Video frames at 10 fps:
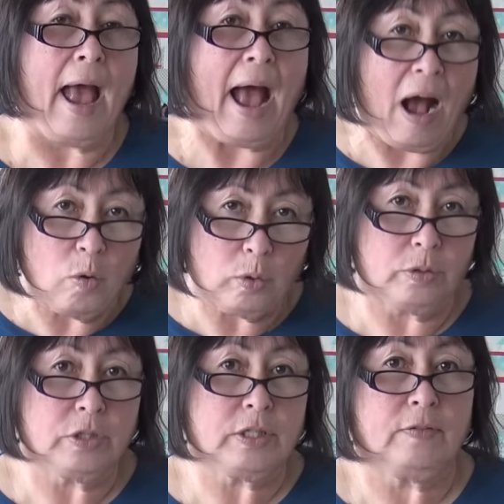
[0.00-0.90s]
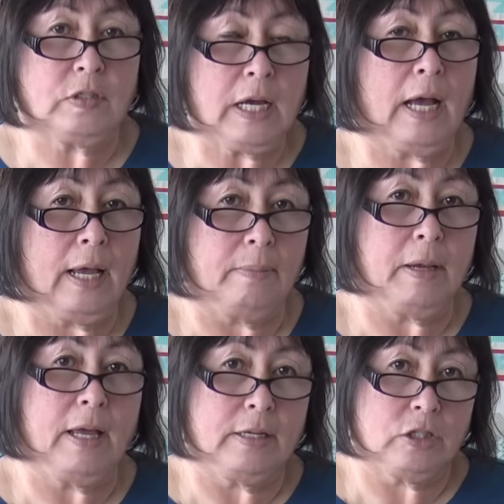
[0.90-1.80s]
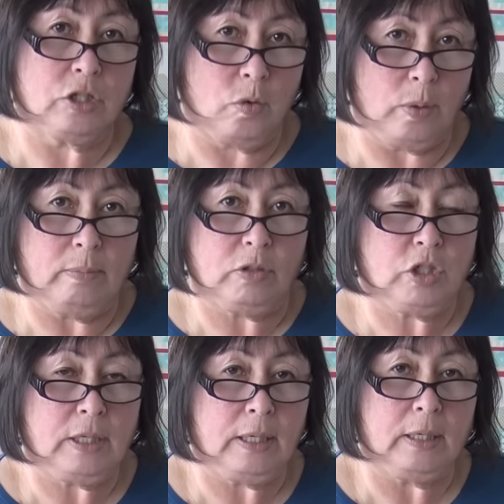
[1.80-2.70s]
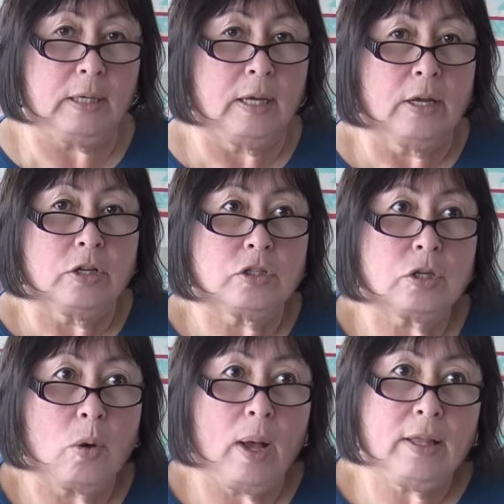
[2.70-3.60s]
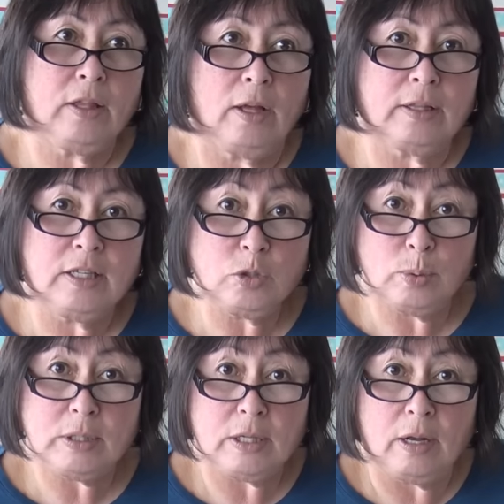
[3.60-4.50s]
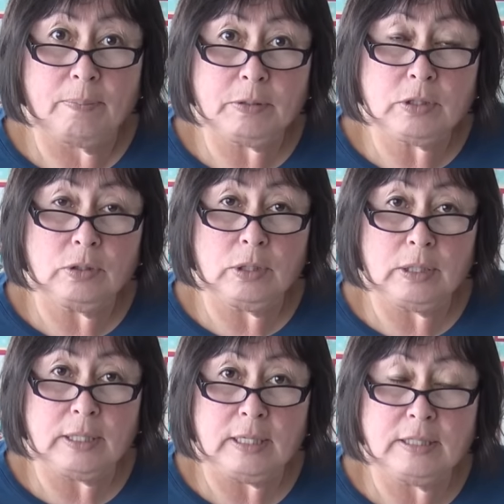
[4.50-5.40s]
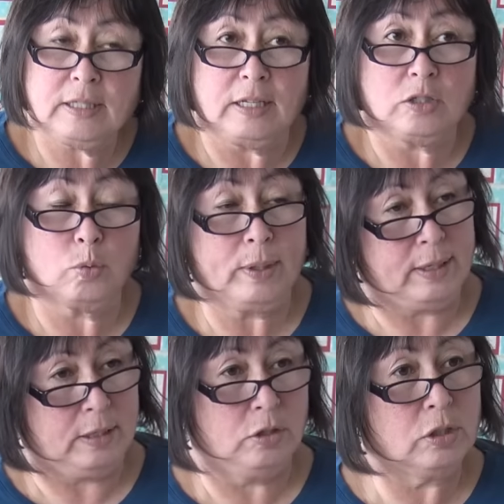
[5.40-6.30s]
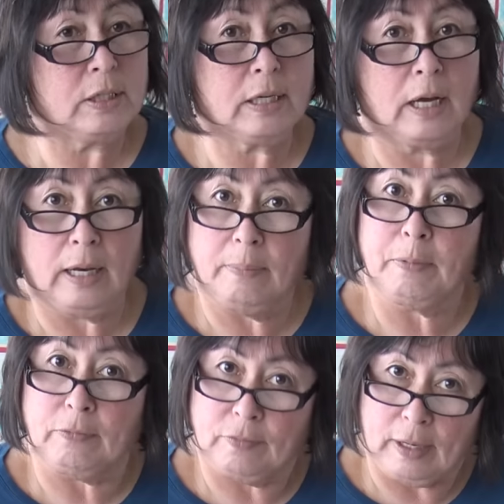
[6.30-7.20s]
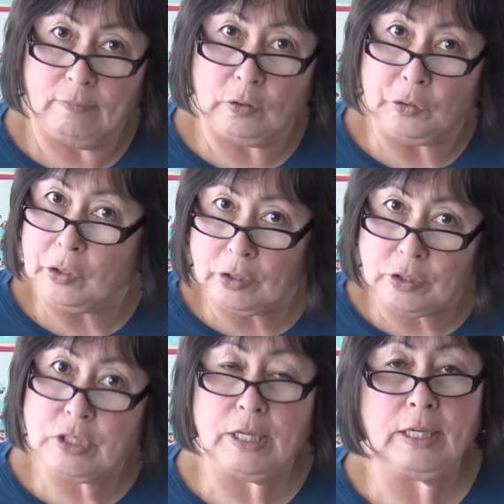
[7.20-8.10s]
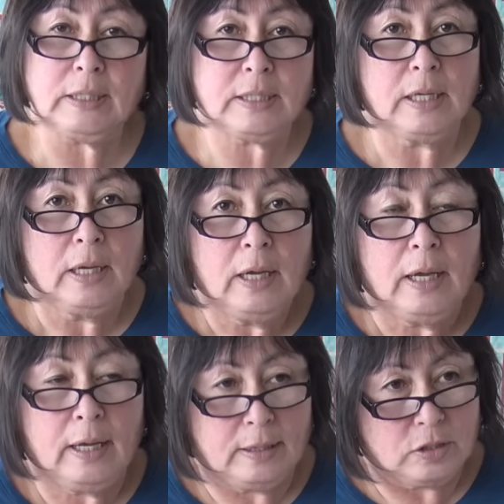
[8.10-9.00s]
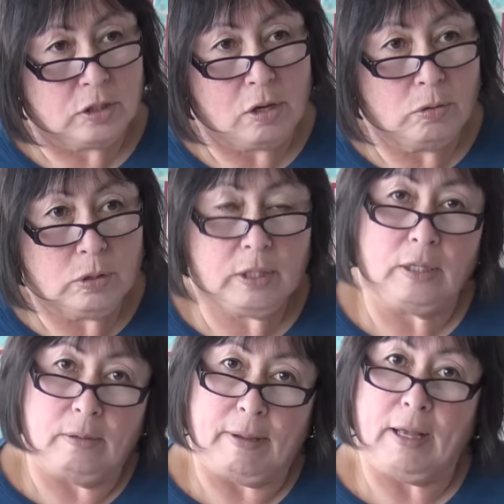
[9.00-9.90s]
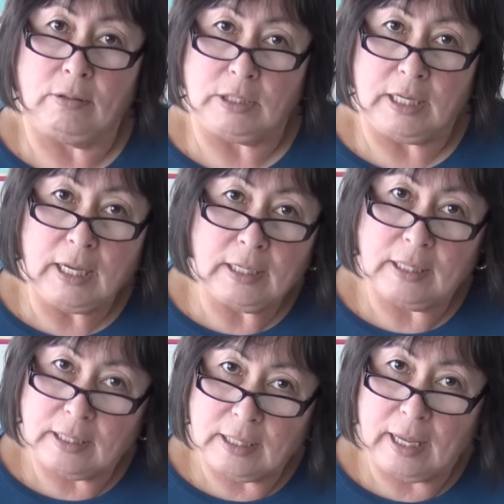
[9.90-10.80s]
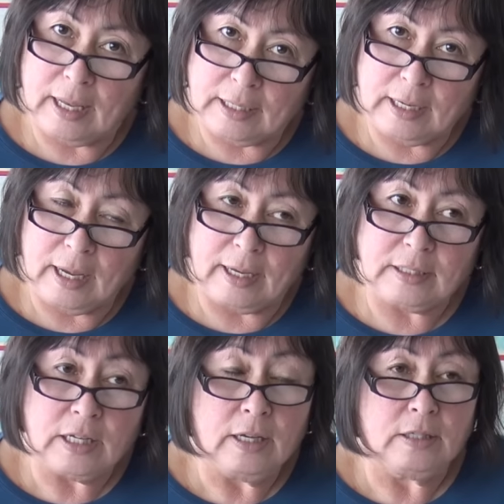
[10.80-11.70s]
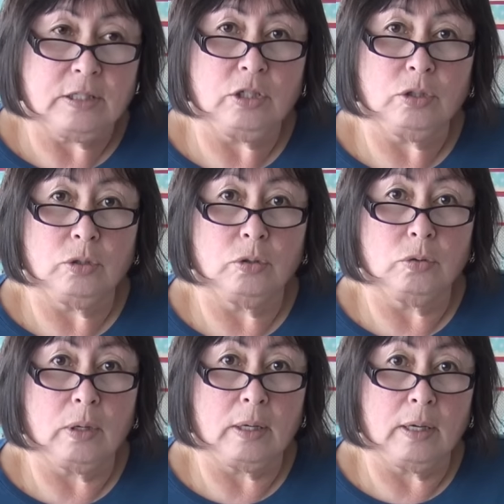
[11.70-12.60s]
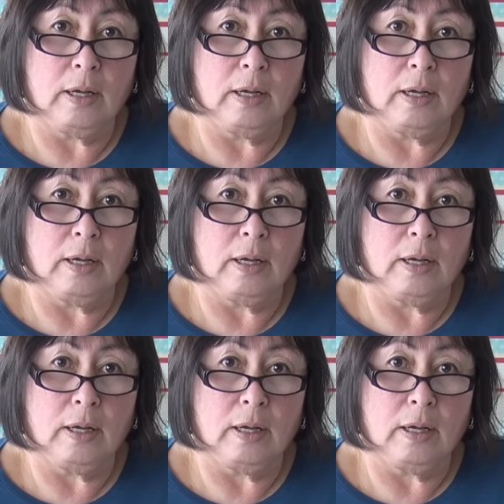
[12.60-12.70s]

hours of time at a sewing machine. So I thought this was an opportunity, since we usually got up at 5:30 or 6 and sewed till about 10 at night, to